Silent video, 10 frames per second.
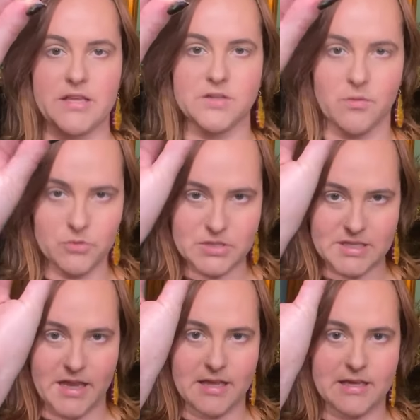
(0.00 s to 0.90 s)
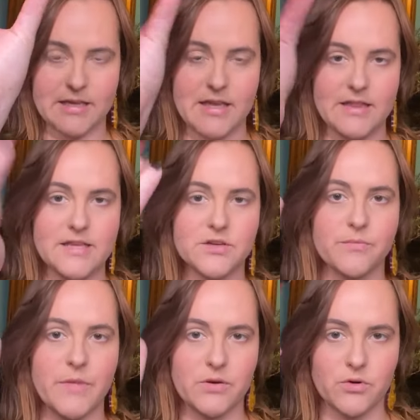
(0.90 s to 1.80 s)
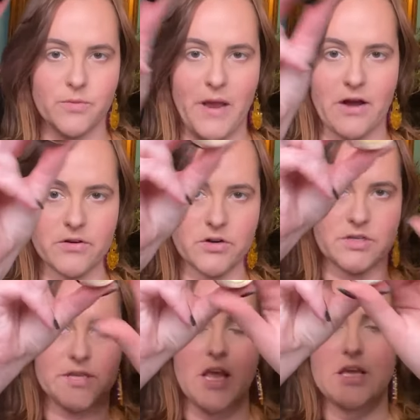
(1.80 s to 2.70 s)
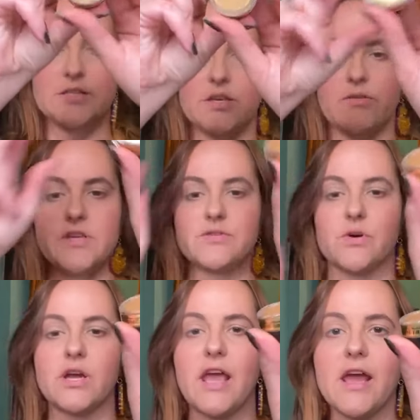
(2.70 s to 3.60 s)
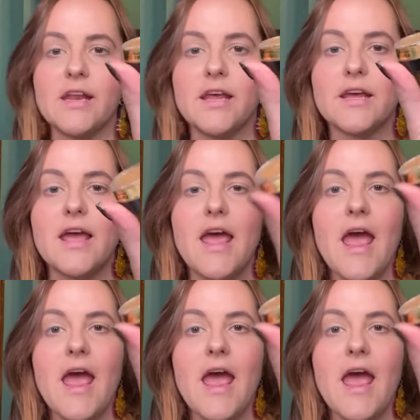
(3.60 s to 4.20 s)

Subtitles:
It's almost like, these are mineral powders, so these are organic,